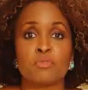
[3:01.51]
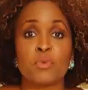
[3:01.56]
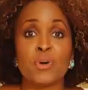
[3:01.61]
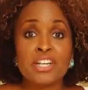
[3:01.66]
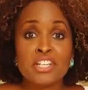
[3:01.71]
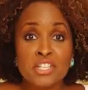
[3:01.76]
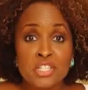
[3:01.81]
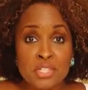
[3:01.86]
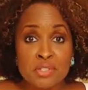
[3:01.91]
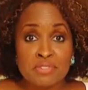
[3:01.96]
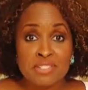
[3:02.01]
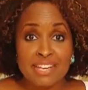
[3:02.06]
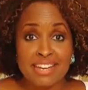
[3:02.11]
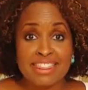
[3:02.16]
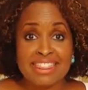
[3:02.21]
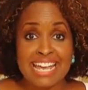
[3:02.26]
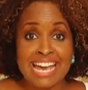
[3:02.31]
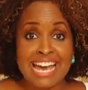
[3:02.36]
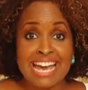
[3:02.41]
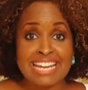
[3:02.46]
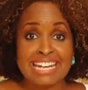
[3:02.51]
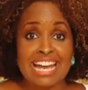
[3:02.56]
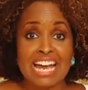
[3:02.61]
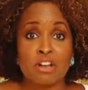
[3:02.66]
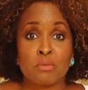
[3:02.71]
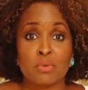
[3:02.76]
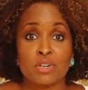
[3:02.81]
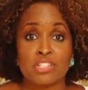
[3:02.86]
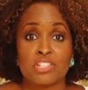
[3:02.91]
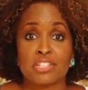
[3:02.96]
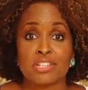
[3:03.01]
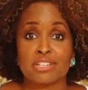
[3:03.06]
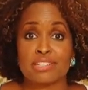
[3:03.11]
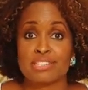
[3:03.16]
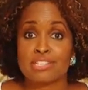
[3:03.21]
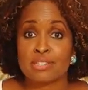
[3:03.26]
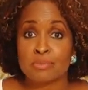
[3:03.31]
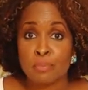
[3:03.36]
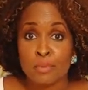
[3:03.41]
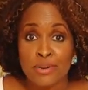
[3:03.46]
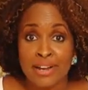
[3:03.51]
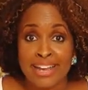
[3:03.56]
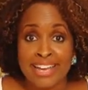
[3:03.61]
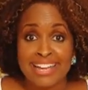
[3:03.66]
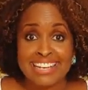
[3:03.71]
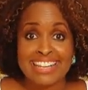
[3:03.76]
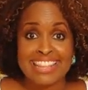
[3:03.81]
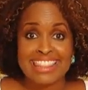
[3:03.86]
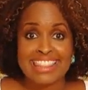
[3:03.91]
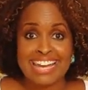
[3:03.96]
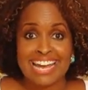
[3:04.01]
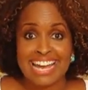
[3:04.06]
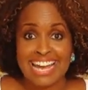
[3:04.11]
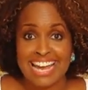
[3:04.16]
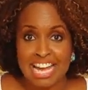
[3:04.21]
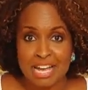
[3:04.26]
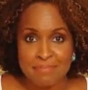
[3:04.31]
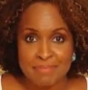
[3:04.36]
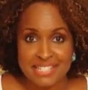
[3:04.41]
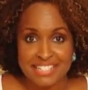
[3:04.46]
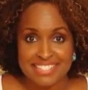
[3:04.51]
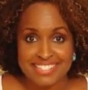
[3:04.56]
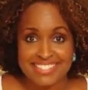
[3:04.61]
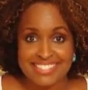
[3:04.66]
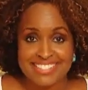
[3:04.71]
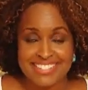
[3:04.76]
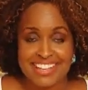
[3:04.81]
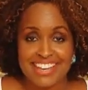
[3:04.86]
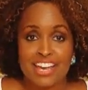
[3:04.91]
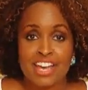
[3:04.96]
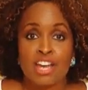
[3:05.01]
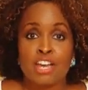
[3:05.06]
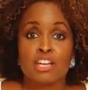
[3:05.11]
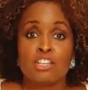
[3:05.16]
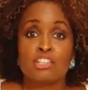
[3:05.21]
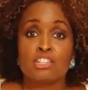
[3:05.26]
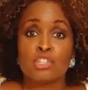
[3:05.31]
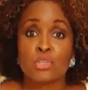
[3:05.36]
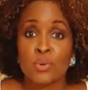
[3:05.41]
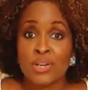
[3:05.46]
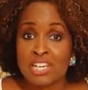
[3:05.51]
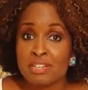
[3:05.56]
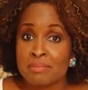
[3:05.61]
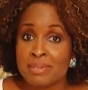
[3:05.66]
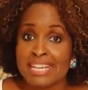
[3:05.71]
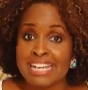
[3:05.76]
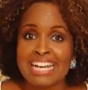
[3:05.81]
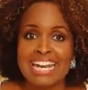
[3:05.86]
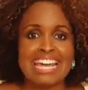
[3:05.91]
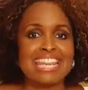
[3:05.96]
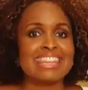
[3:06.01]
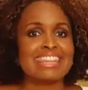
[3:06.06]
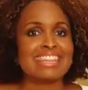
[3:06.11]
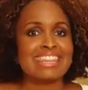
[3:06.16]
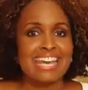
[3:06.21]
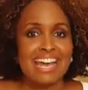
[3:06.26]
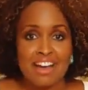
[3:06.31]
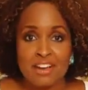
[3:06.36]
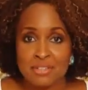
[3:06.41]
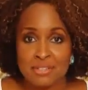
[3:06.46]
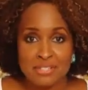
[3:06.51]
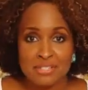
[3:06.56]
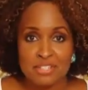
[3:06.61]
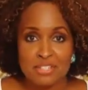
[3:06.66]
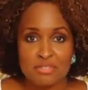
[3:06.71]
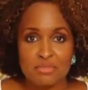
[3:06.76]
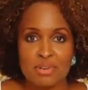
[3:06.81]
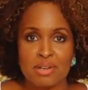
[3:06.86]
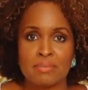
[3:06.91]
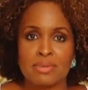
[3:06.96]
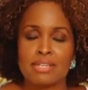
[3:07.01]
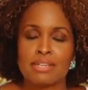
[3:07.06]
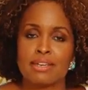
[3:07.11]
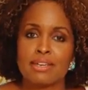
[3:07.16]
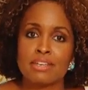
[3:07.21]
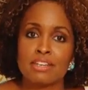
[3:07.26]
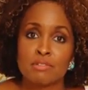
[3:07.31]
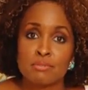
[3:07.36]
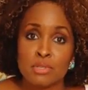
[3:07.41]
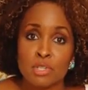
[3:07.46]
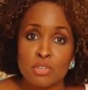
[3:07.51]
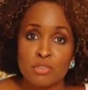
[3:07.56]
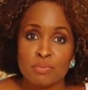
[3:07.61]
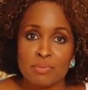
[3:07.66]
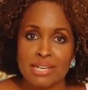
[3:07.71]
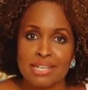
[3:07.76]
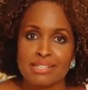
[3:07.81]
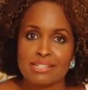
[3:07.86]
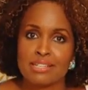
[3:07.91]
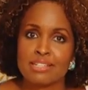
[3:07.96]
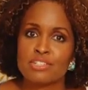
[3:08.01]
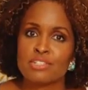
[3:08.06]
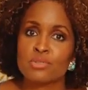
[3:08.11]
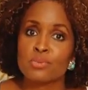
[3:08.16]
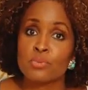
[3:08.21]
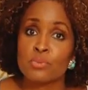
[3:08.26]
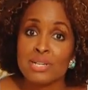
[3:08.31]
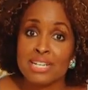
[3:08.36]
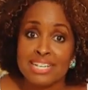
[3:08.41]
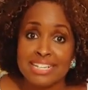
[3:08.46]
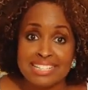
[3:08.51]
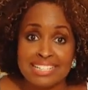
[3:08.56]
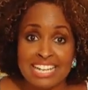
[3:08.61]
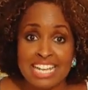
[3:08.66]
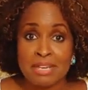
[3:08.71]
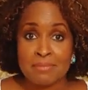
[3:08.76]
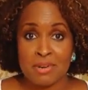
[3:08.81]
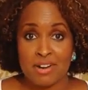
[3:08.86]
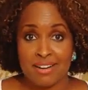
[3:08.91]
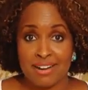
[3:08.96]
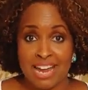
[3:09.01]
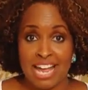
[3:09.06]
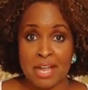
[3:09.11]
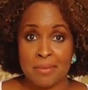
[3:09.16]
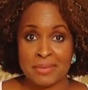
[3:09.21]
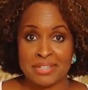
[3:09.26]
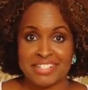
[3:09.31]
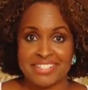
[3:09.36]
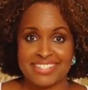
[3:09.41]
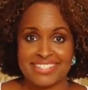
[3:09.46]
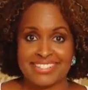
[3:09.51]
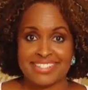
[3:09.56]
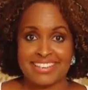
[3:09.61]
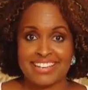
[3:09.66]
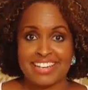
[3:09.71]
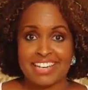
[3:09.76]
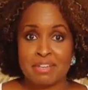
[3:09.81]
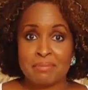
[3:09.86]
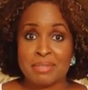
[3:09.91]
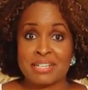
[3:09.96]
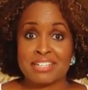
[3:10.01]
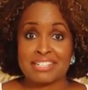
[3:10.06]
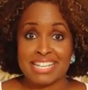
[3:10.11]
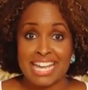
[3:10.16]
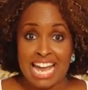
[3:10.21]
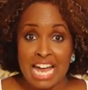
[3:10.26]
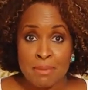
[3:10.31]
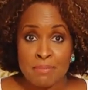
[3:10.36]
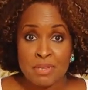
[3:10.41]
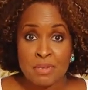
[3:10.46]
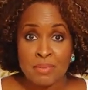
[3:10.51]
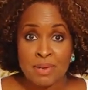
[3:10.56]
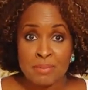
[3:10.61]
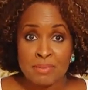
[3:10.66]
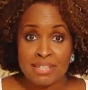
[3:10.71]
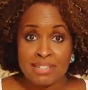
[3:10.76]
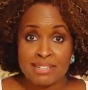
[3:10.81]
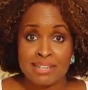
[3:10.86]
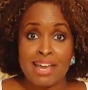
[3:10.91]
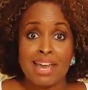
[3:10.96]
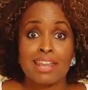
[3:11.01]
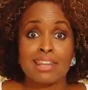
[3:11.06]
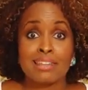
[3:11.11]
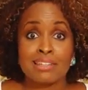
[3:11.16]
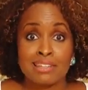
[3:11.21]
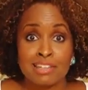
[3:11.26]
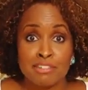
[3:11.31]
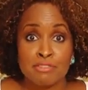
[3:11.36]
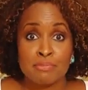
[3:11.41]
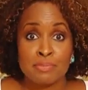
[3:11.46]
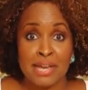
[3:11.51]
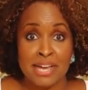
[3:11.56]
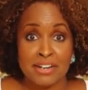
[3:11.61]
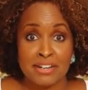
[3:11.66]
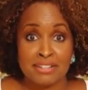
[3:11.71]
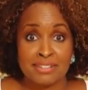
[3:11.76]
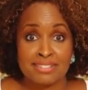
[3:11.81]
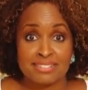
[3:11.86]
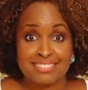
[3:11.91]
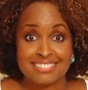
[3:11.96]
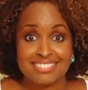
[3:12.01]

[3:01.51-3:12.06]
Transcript: once you've done that, I want you to spread the happiness. Join me and thousands of women in a movement to reclaim our happiness because happy women live better.